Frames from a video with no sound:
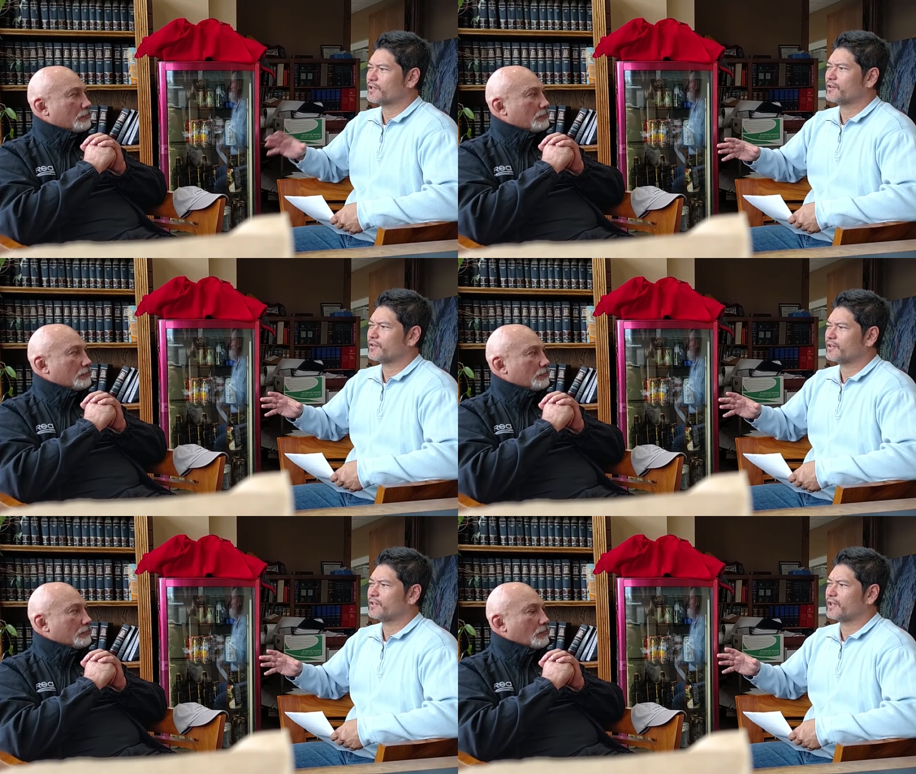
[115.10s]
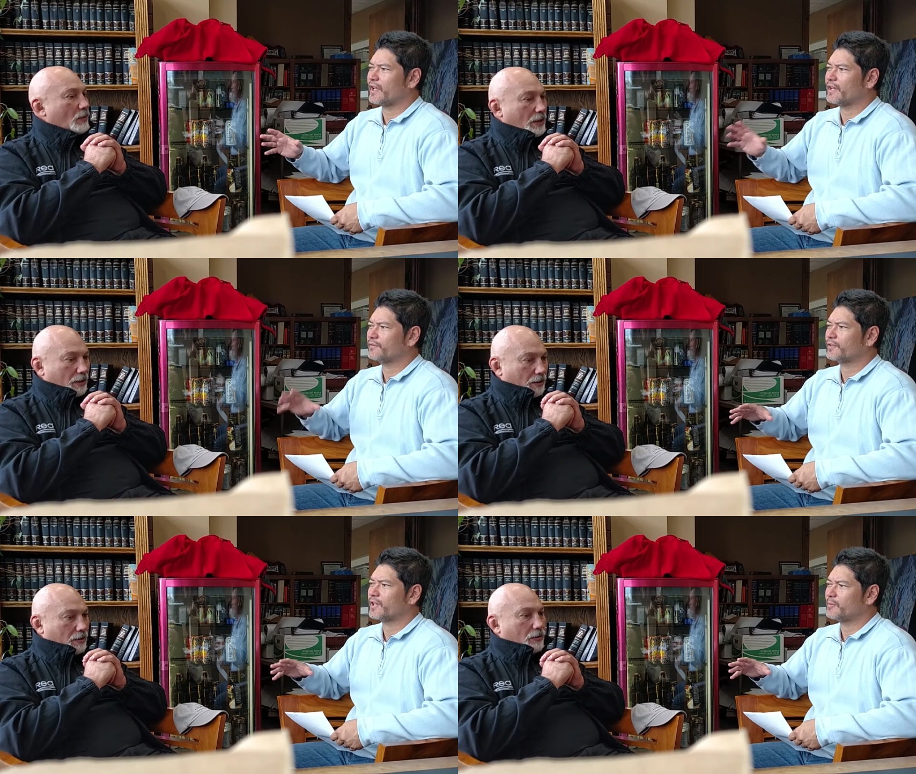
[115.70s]
Speaker 1: security, and
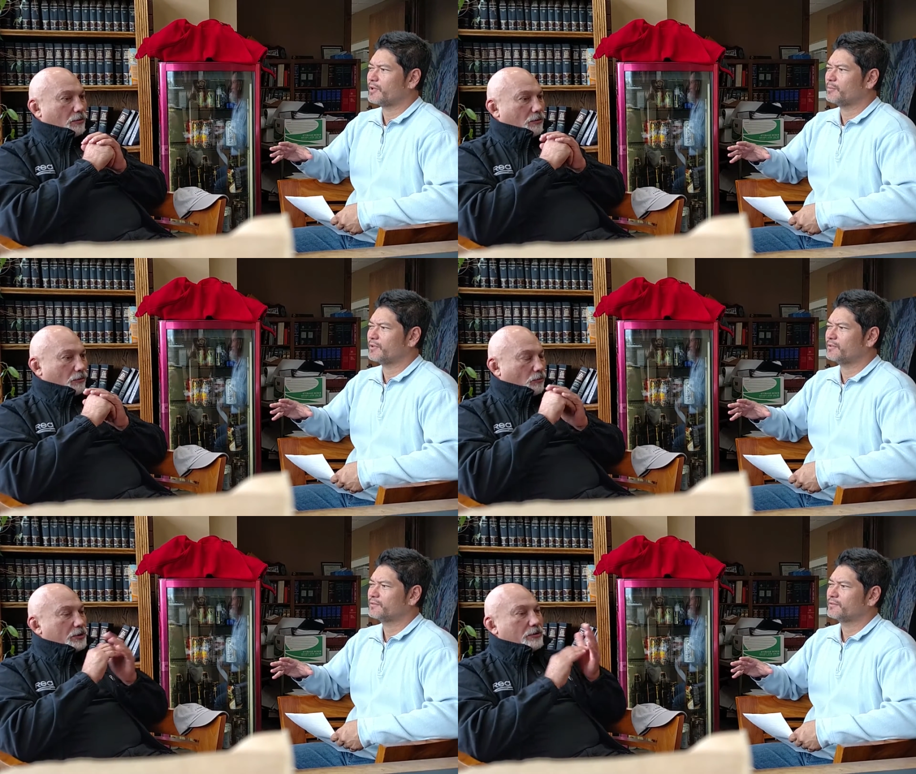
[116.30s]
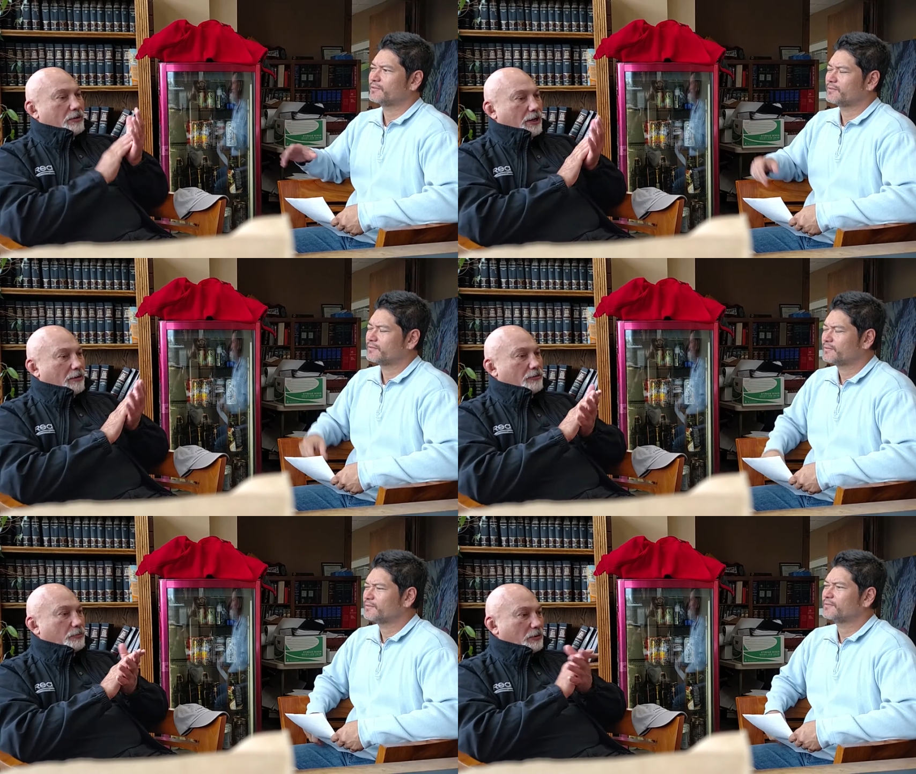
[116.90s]
for lay people?
Speaker 2: We do
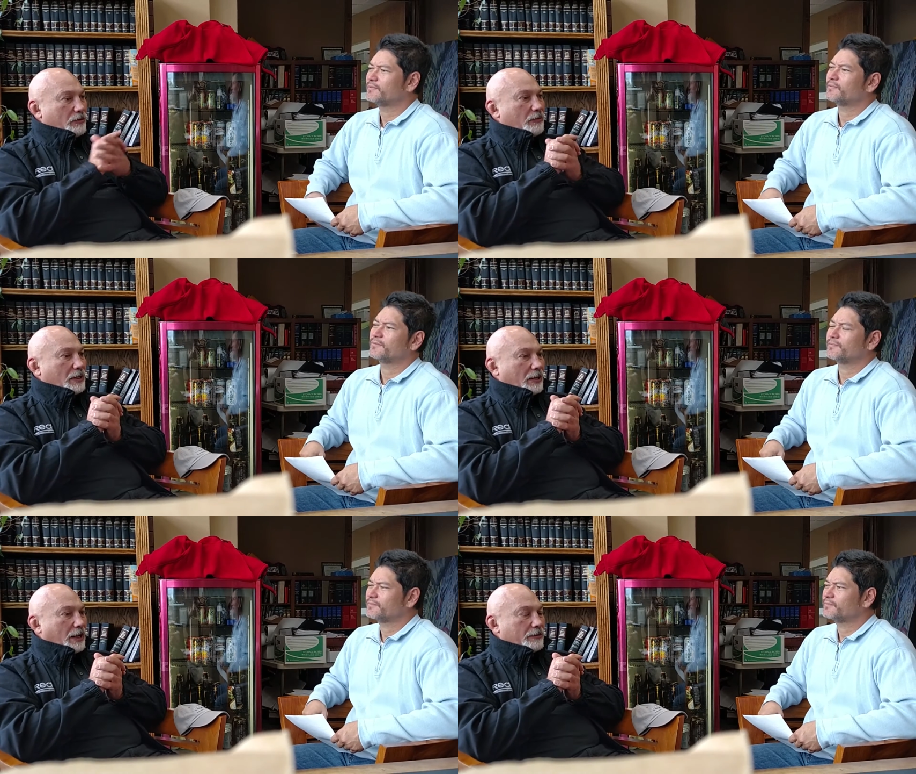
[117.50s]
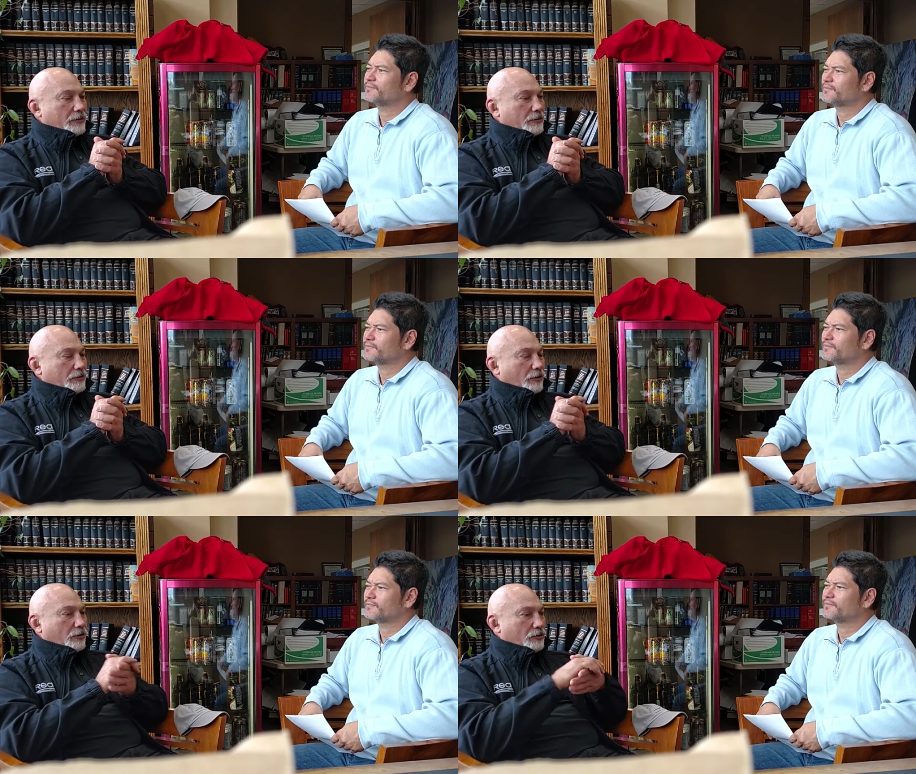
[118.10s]
have specific classes,
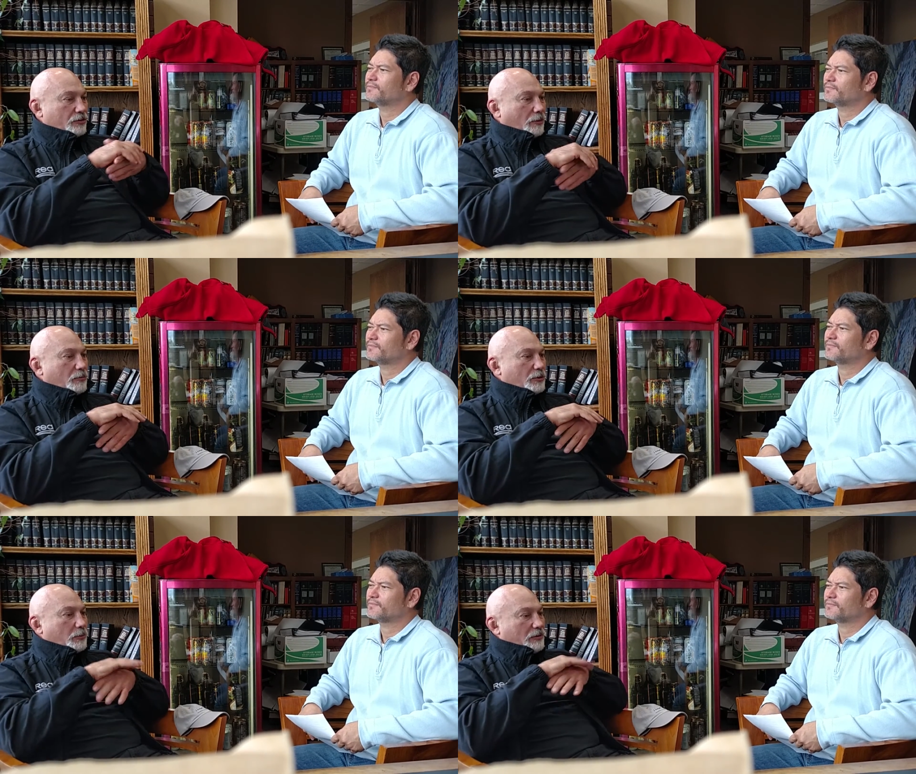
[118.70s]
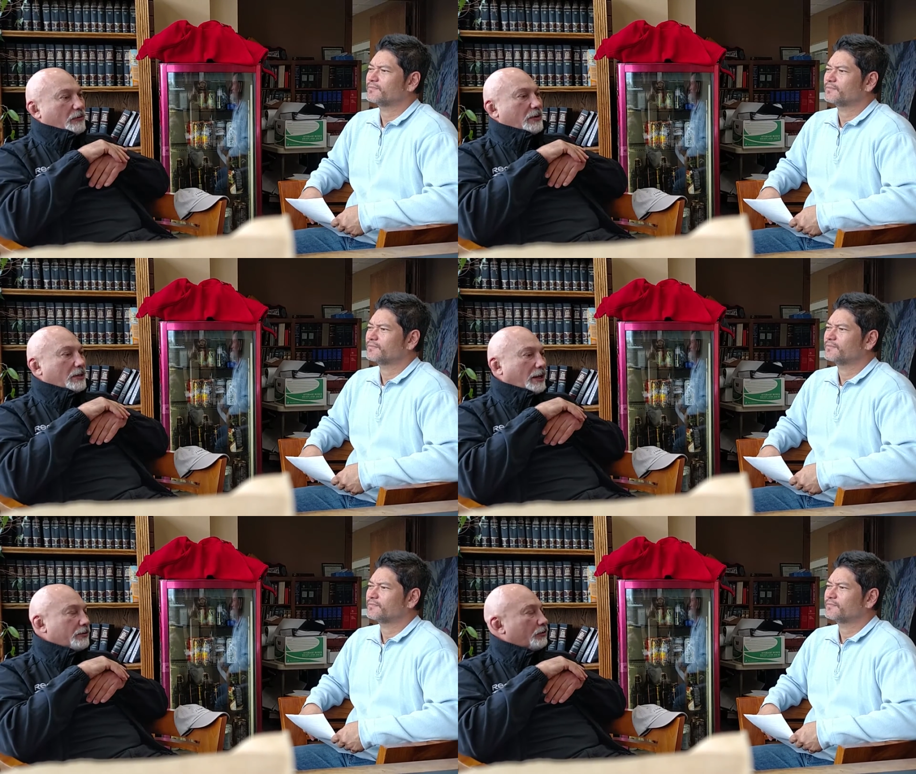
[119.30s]
so there's some specific
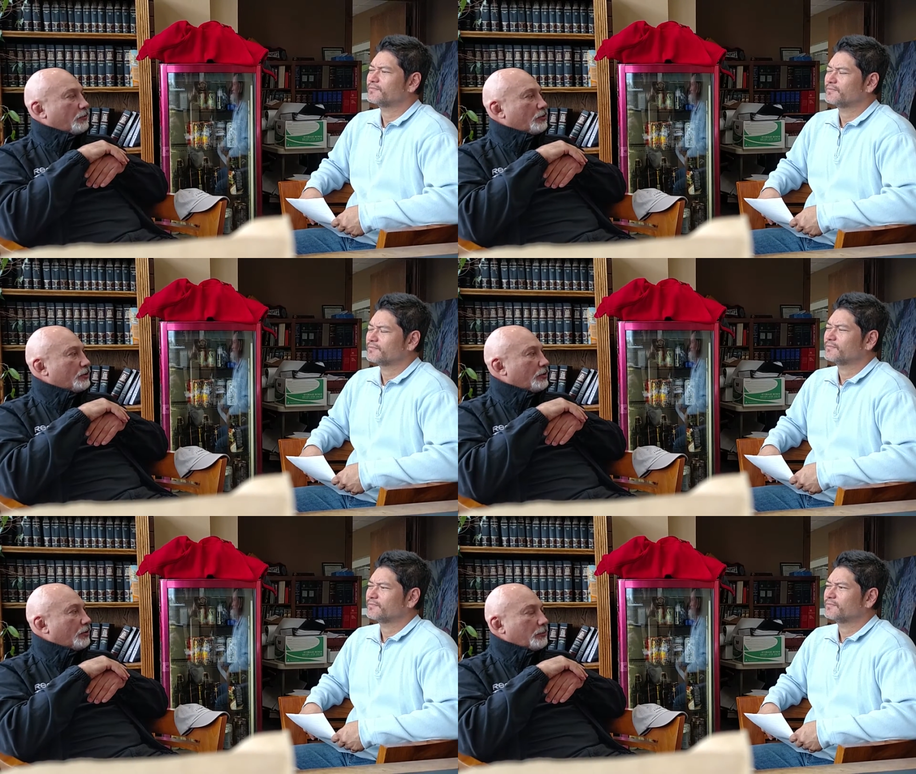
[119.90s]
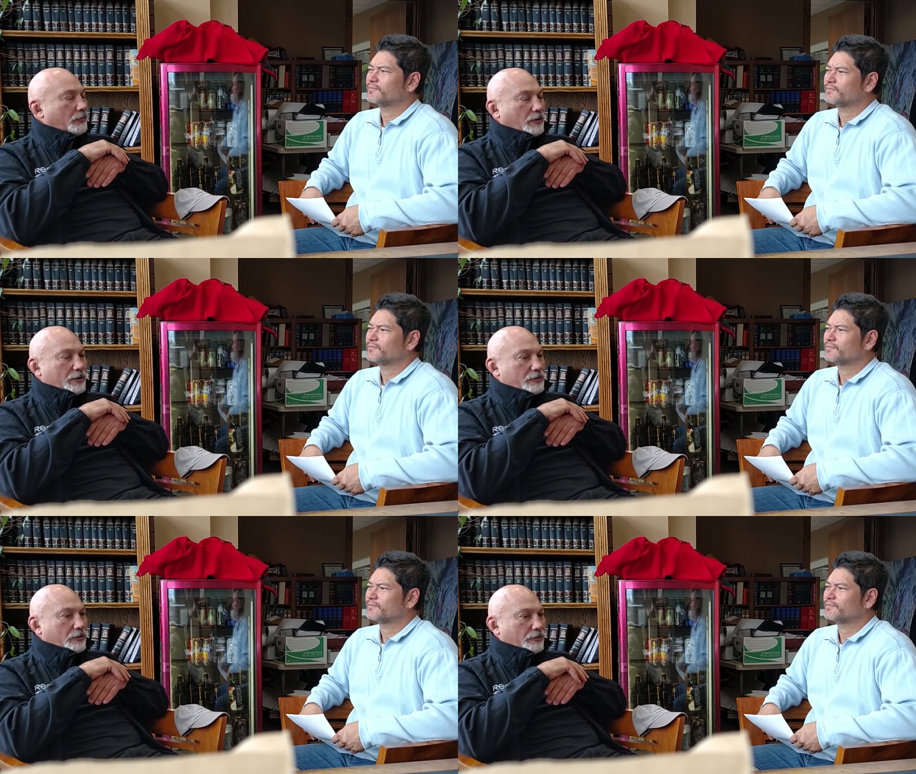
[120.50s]
classes for security
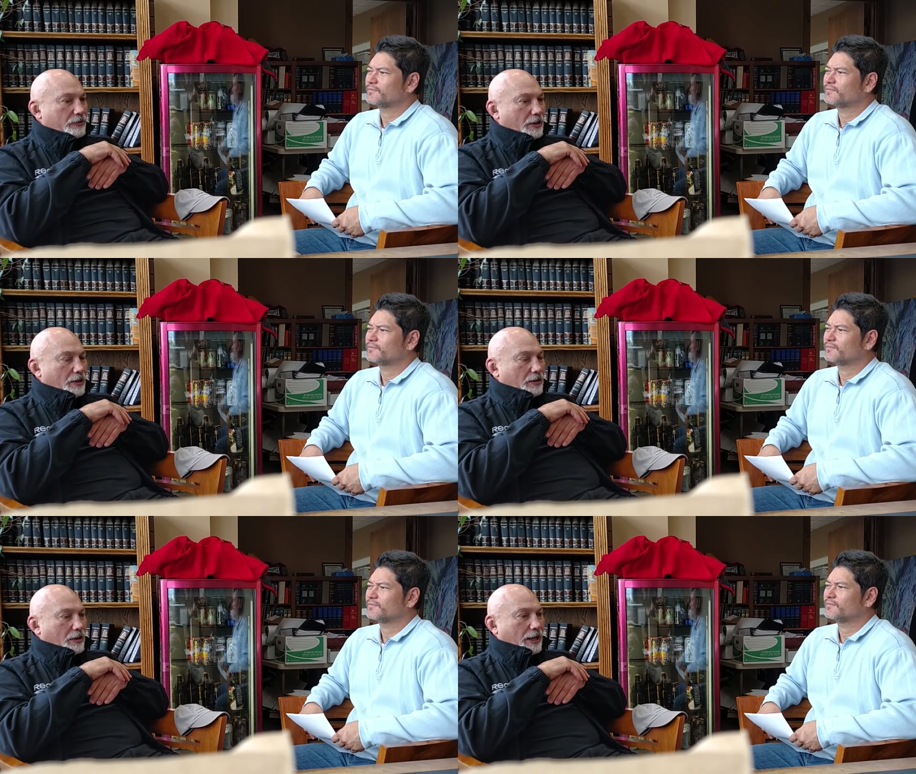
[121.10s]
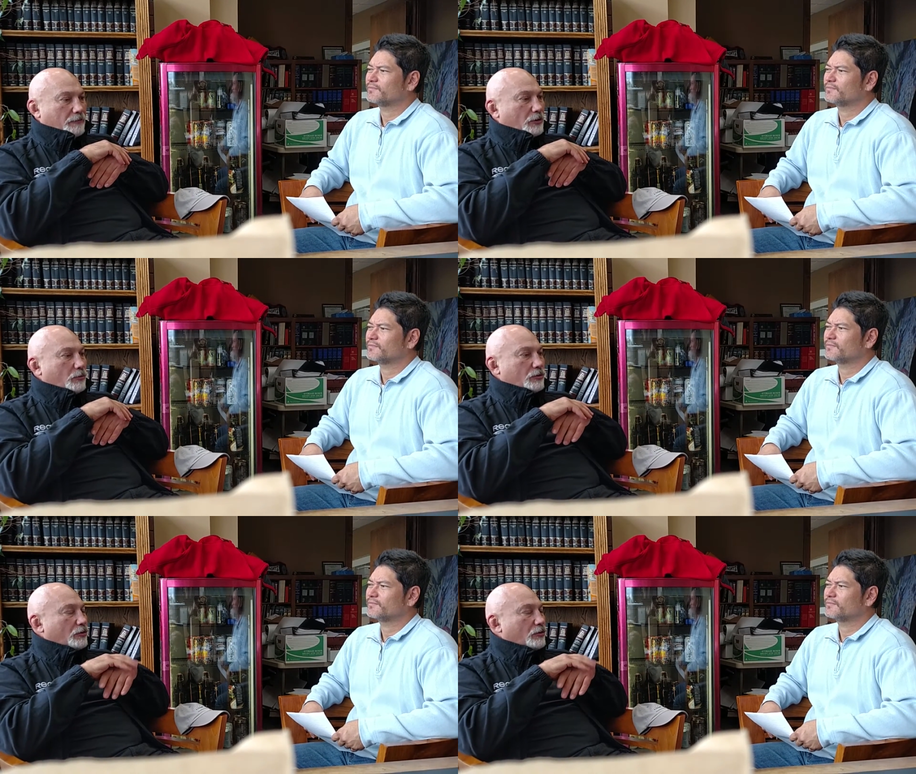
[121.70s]
professionals. that have to do a